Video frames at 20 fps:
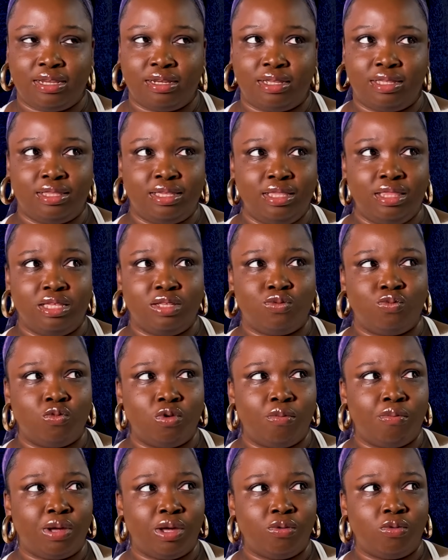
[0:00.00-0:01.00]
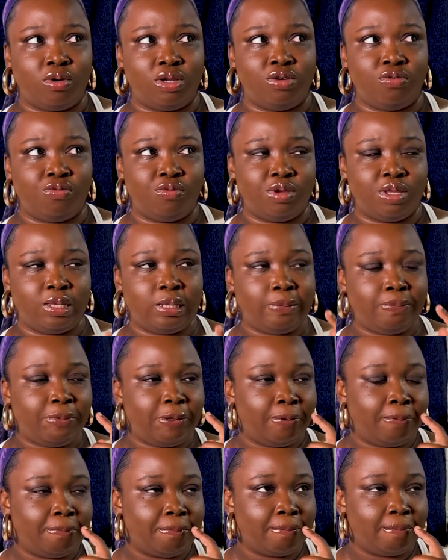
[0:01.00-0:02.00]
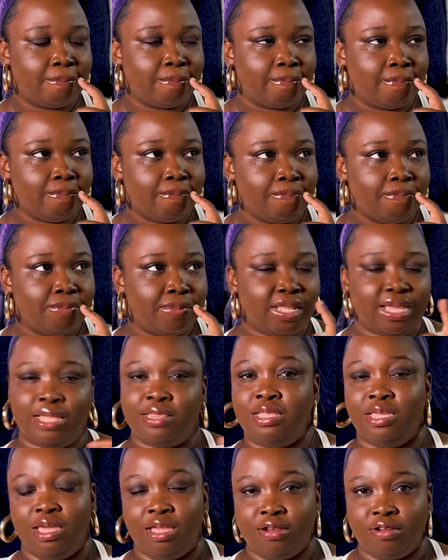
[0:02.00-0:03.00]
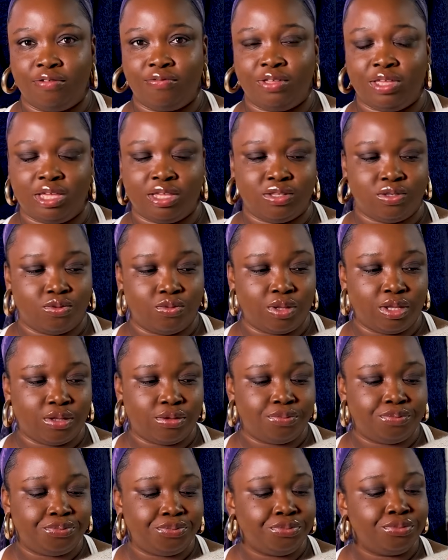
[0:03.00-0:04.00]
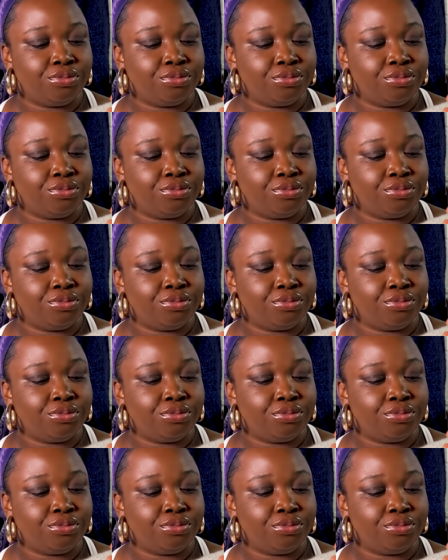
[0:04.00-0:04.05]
And I think there's one by one rib at the end of it as well.